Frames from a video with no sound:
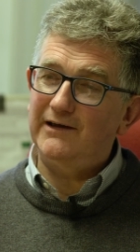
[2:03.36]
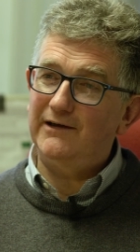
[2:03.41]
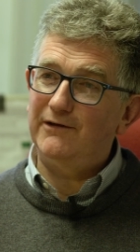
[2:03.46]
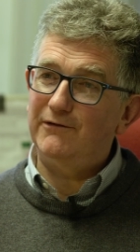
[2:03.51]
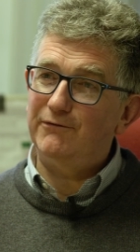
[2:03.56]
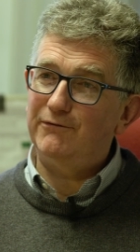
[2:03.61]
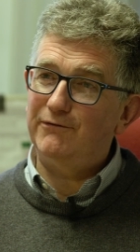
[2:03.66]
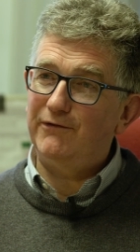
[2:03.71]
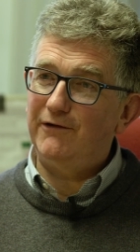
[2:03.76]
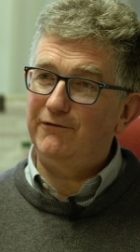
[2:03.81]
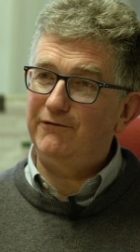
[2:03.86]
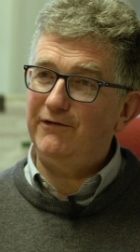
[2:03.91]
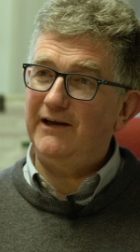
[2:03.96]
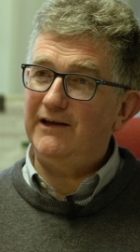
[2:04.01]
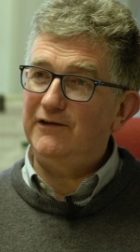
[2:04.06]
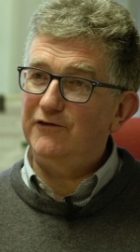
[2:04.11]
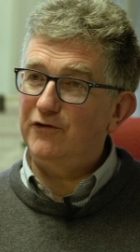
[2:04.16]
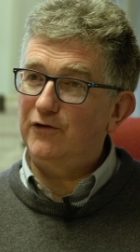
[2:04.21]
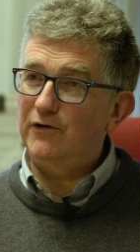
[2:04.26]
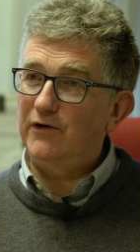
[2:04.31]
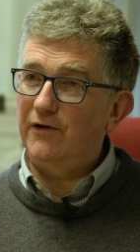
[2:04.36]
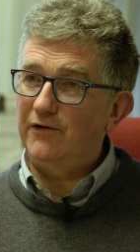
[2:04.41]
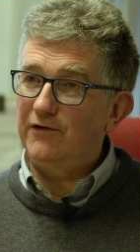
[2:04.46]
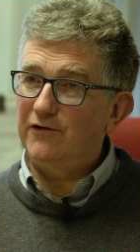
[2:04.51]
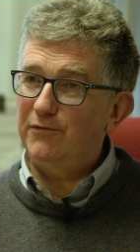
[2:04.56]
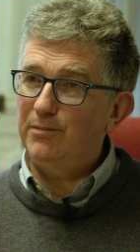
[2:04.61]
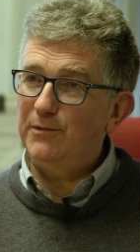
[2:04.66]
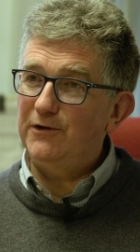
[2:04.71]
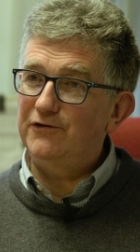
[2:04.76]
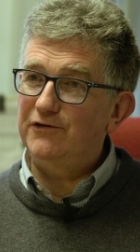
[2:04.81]
have effects on other
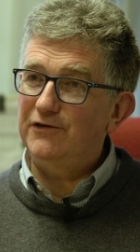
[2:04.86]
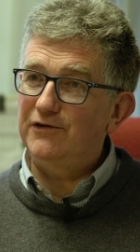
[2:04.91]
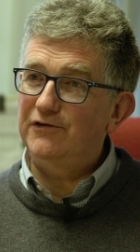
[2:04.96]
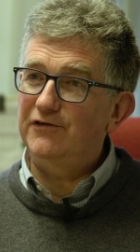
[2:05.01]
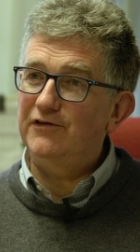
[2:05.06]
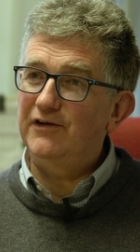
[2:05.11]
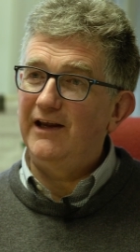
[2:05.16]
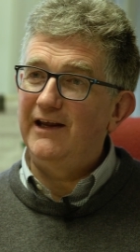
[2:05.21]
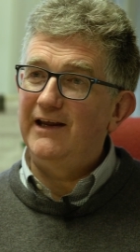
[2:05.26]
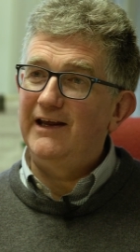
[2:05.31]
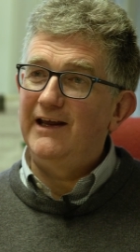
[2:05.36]
species.